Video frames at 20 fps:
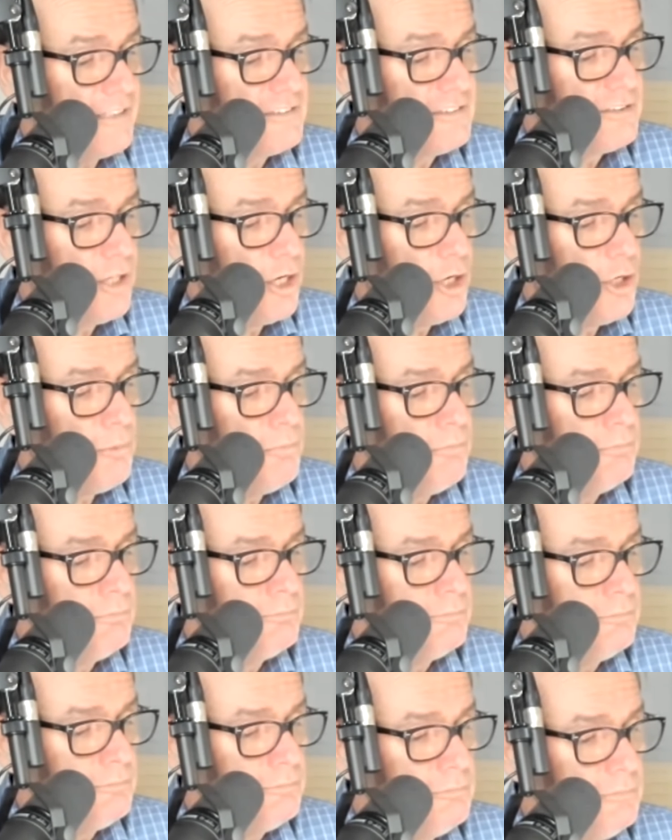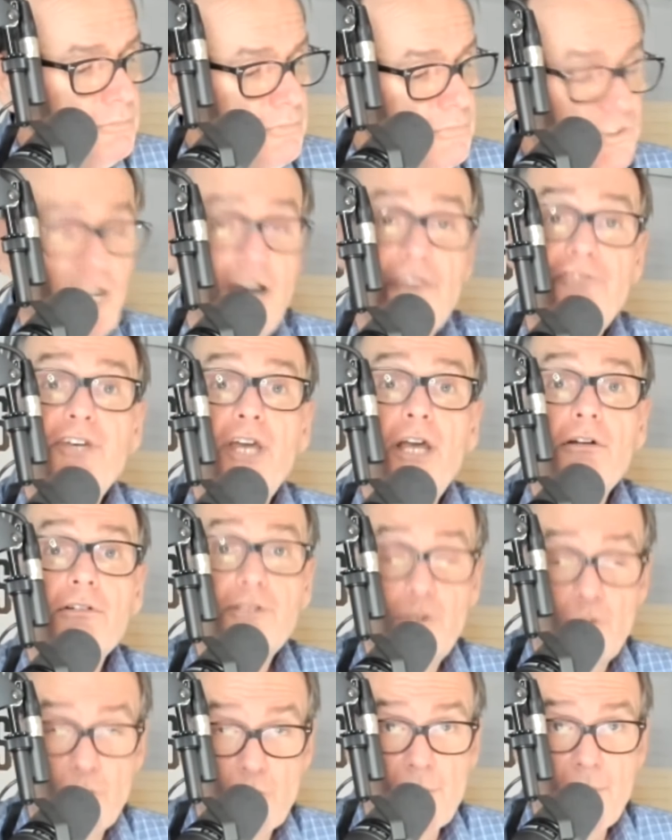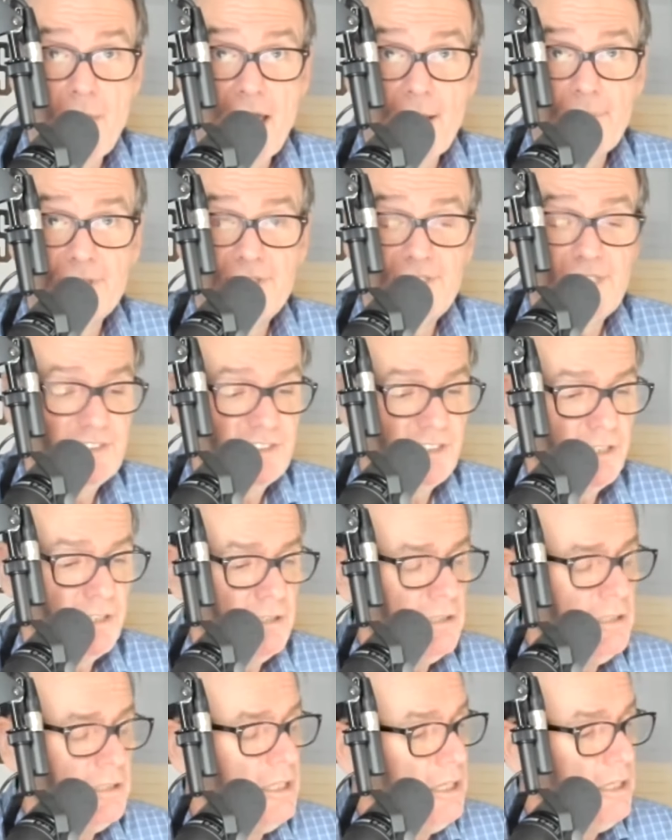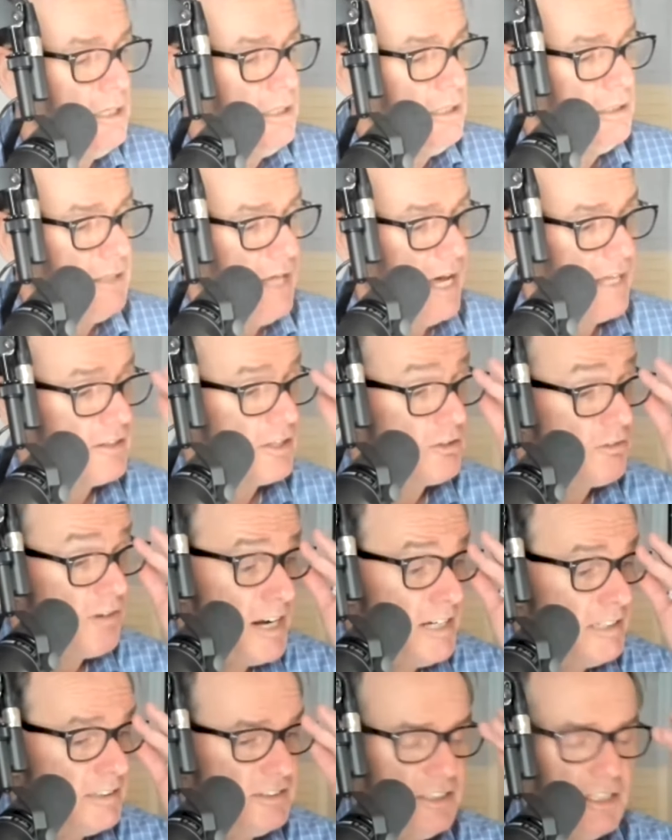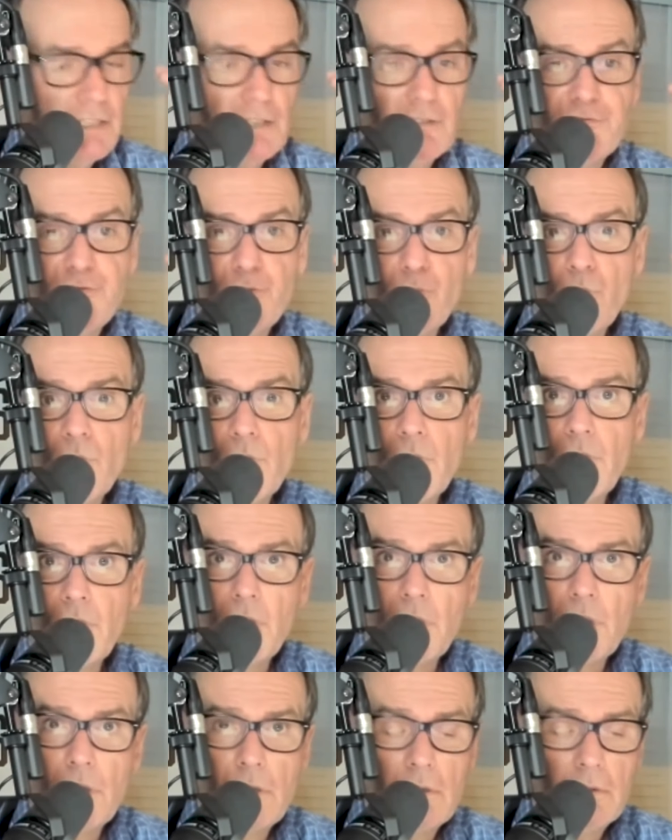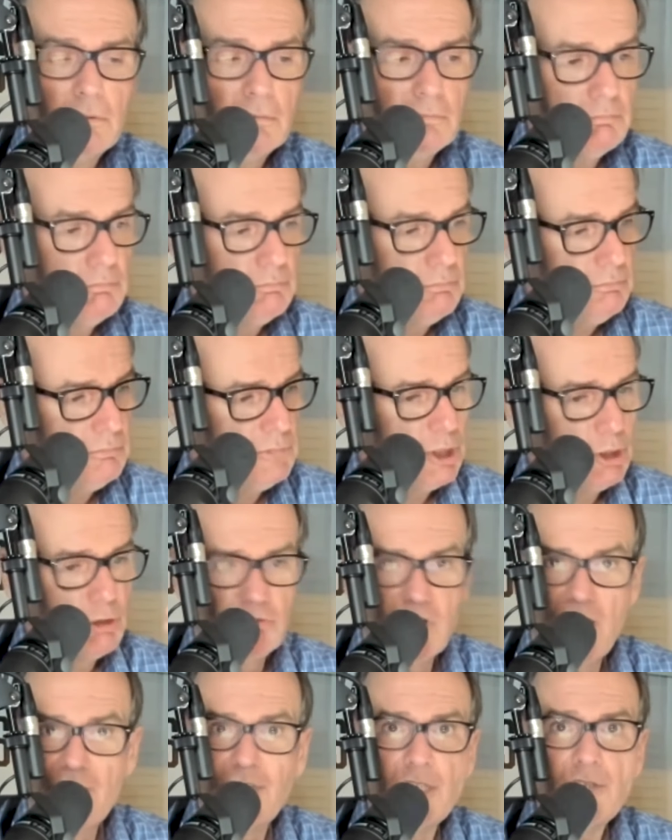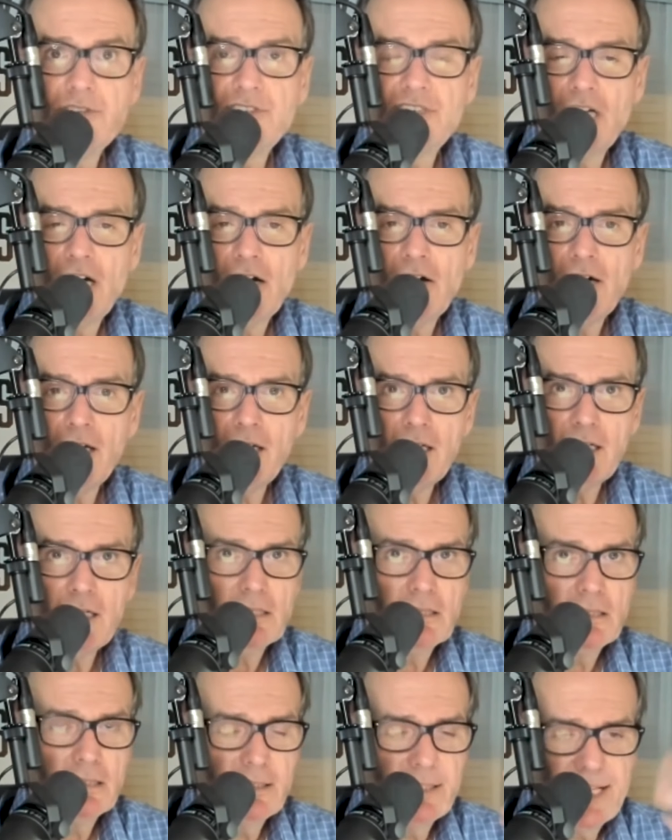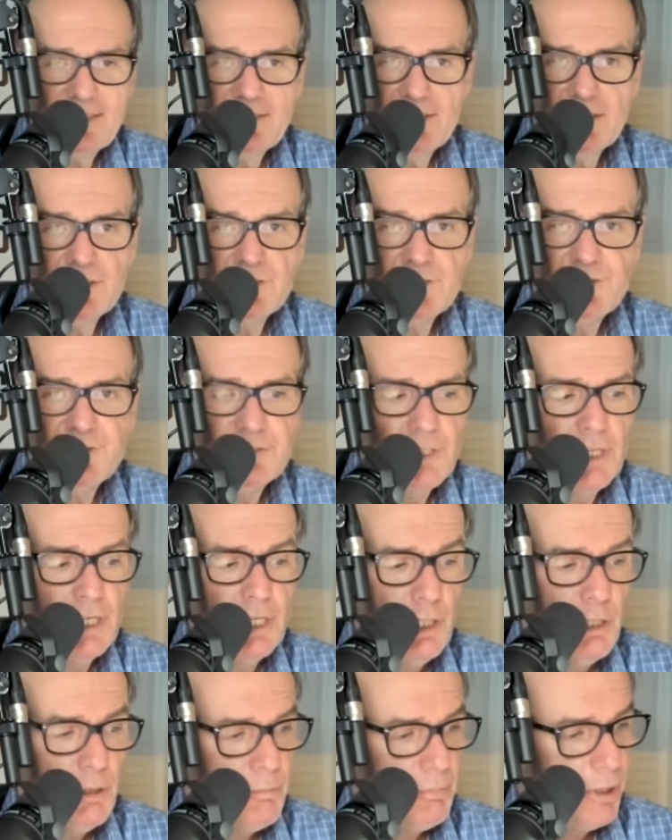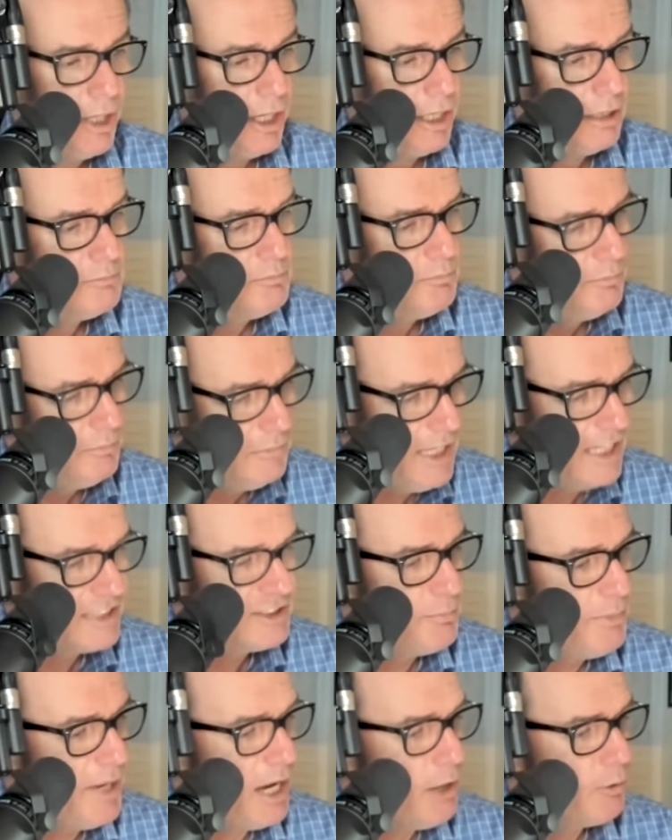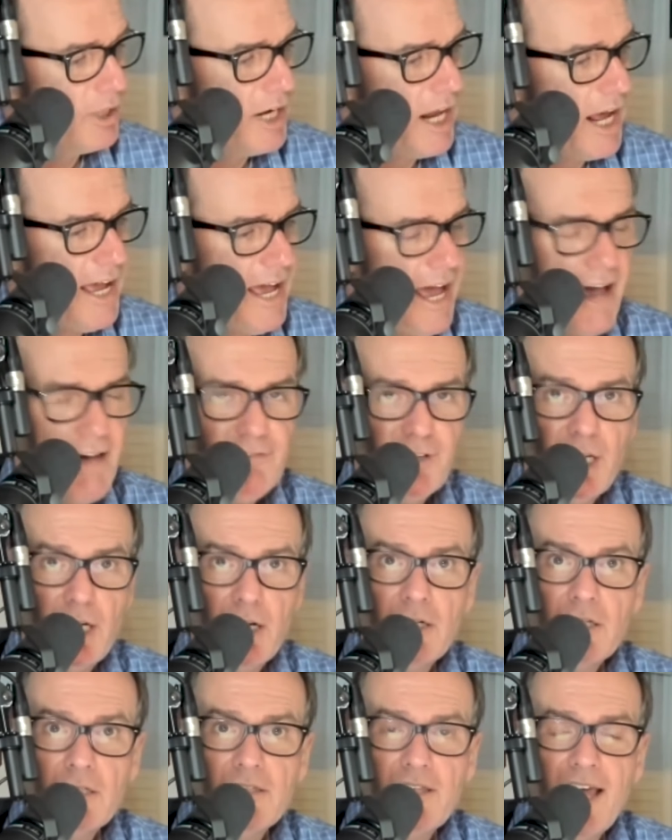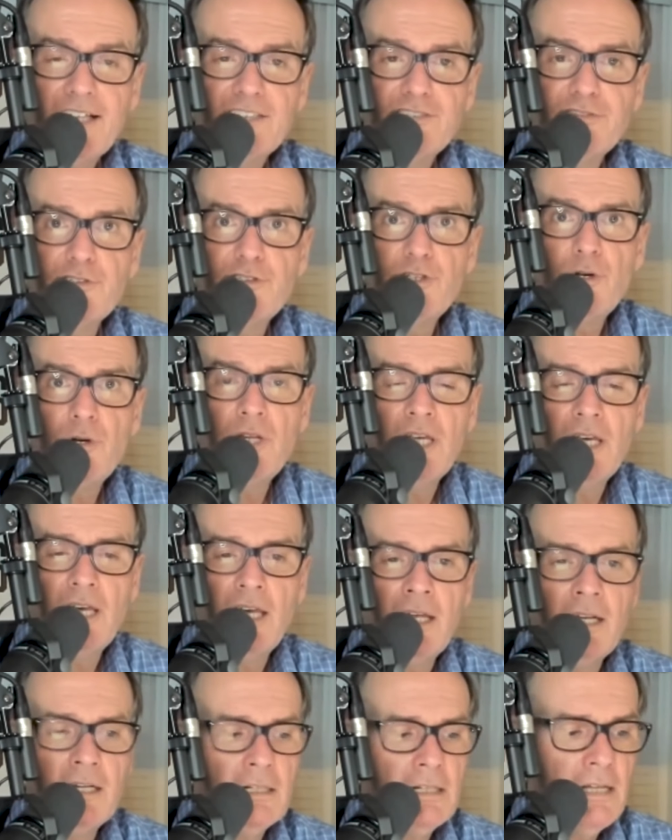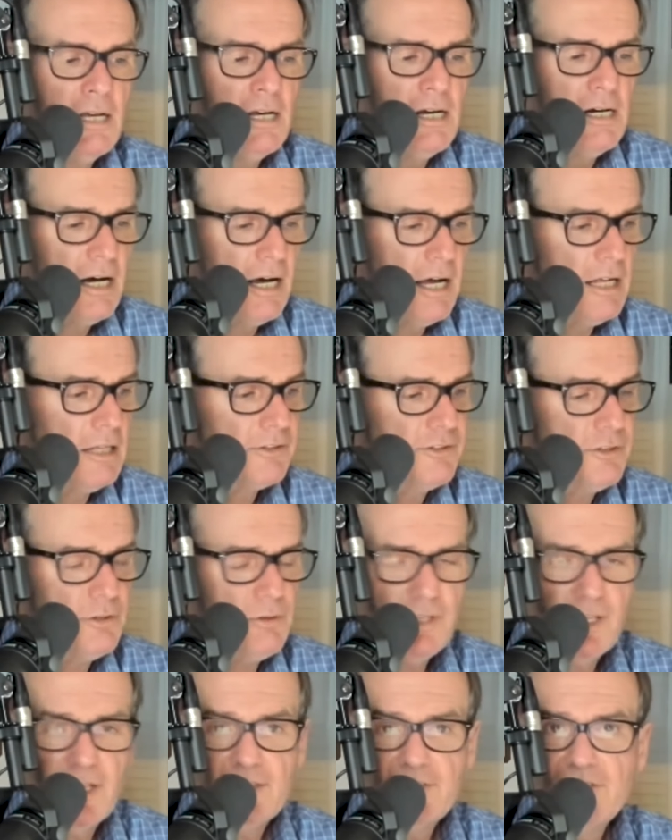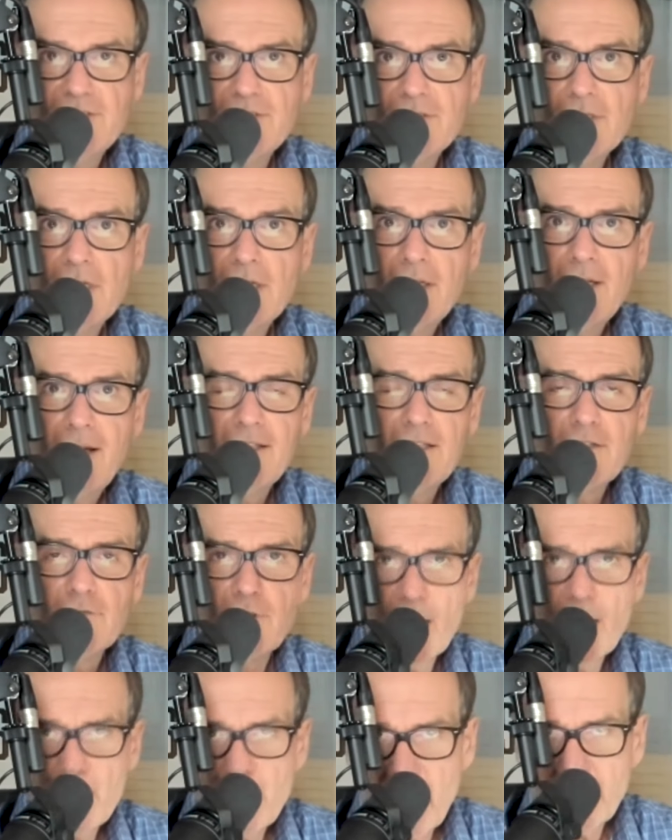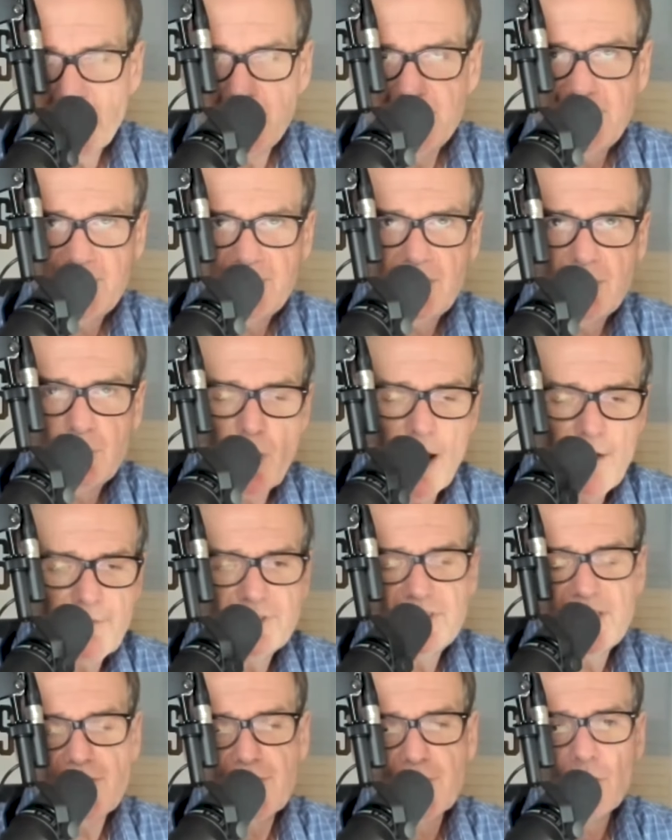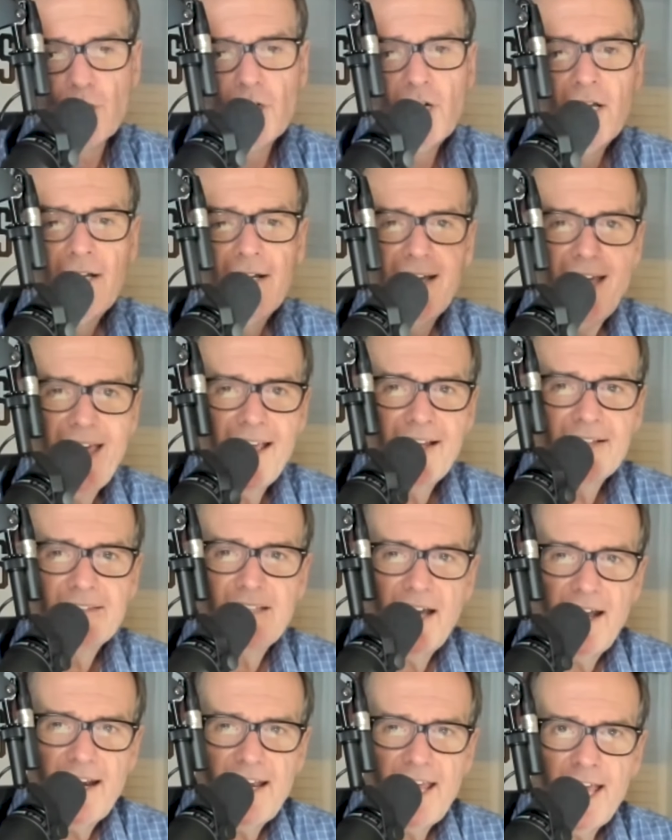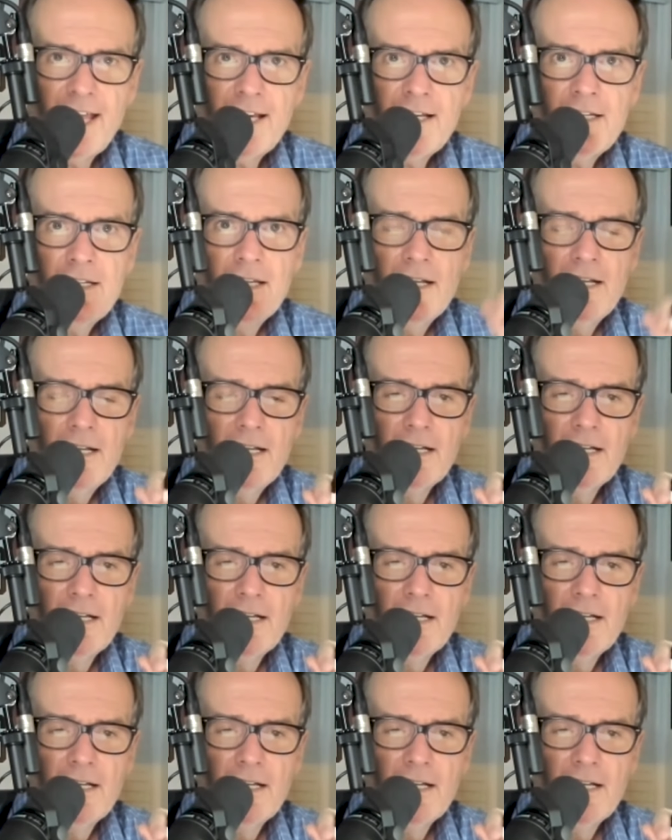So tough year at the quarterback position, not the greatest year for, you know, revolutionary lessons, but that's about what I have here. Thanks for tuning in. I'll do this at the running back position, wide receiver and tight end.